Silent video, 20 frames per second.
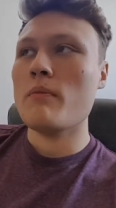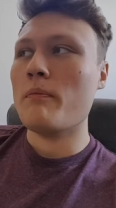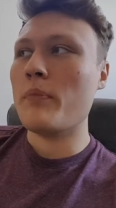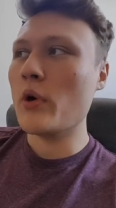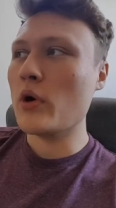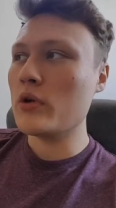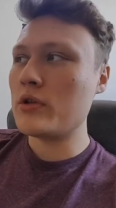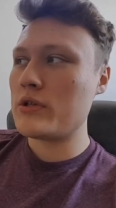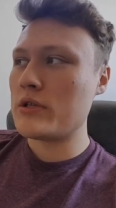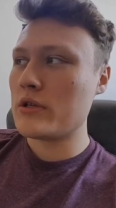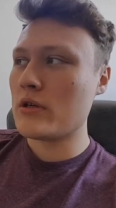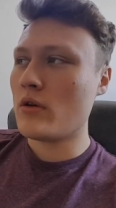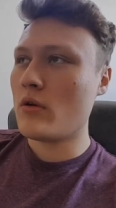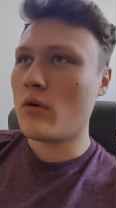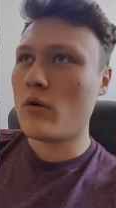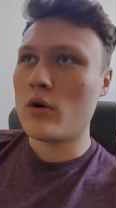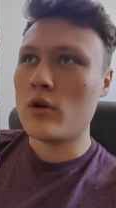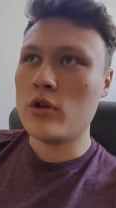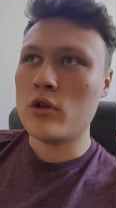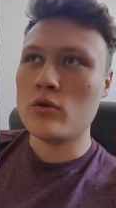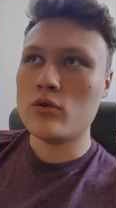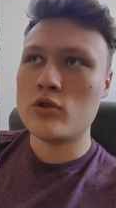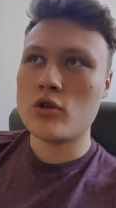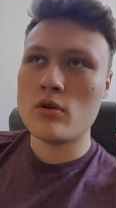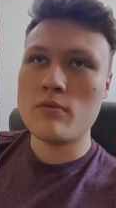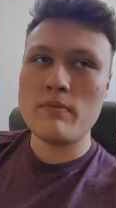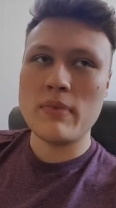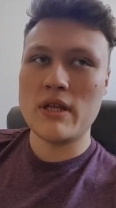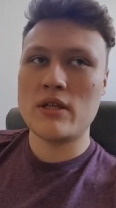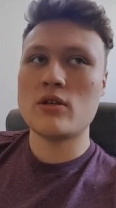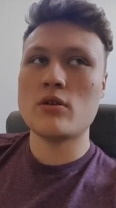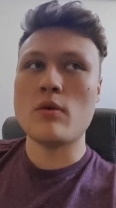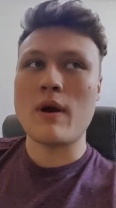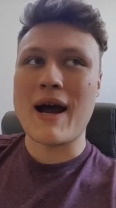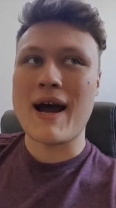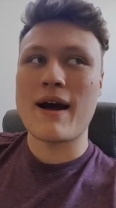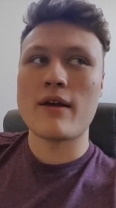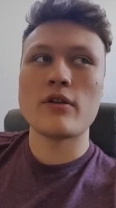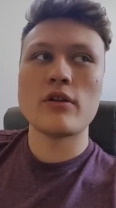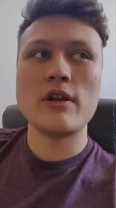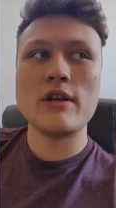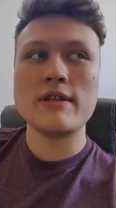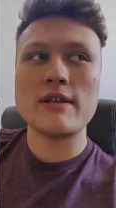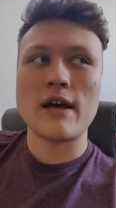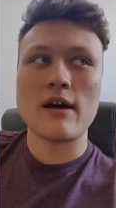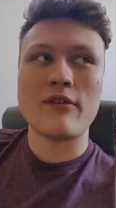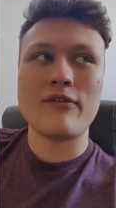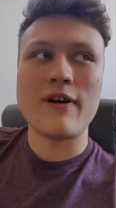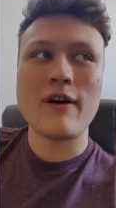But you shouldn't be too hard on yourself.